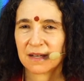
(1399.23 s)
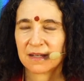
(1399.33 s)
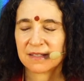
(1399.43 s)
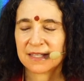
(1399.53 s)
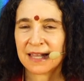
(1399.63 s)

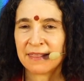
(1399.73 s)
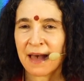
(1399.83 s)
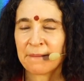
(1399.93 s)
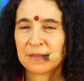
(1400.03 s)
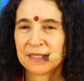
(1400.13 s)
Because then
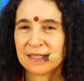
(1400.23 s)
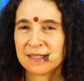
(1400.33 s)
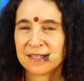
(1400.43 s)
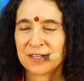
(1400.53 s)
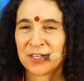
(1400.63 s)
that
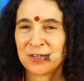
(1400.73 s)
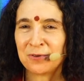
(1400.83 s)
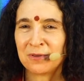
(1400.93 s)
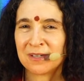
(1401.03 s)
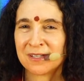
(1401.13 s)
place in
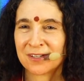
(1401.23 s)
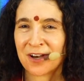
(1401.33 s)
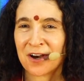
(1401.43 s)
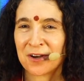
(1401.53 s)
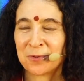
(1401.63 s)
you that is
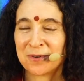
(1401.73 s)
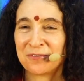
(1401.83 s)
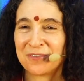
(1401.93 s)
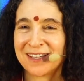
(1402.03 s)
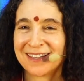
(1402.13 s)
God would
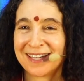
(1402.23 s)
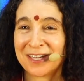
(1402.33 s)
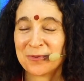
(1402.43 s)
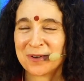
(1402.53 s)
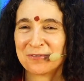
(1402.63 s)
feel it.
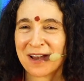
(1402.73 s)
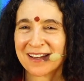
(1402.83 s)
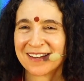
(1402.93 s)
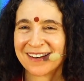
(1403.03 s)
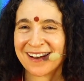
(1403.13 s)
You would
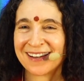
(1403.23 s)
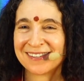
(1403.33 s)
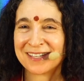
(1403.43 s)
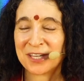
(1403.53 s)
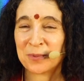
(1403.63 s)

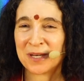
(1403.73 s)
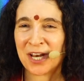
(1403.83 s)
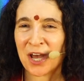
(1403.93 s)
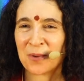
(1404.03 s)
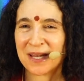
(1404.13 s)
recognize it. You would
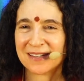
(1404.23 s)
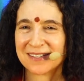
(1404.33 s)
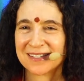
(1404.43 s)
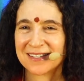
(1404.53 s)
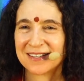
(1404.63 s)
know
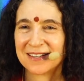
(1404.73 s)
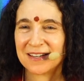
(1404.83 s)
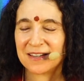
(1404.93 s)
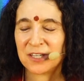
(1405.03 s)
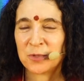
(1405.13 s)
it.
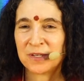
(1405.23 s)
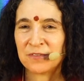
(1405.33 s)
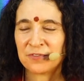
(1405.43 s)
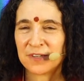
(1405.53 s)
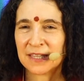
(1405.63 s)
You
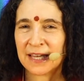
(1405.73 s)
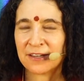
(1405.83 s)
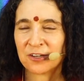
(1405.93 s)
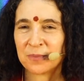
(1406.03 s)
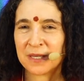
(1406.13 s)
wouldn't feel
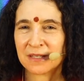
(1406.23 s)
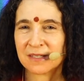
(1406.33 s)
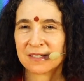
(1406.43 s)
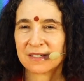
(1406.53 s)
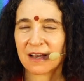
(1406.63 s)
like you're being
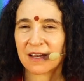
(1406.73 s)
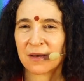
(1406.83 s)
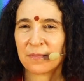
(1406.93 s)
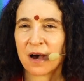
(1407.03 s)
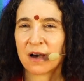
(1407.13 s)
stuck in
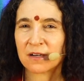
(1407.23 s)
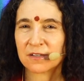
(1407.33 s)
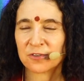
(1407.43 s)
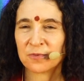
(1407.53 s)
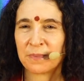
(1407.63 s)
a
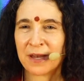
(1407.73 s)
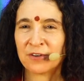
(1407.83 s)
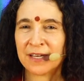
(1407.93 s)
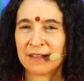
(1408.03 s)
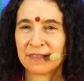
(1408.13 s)
box or
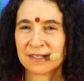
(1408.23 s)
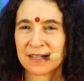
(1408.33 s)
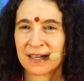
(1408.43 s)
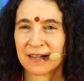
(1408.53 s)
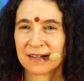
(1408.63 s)
buried in the
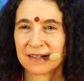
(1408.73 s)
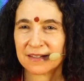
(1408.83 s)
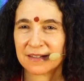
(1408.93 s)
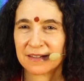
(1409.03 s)
sand.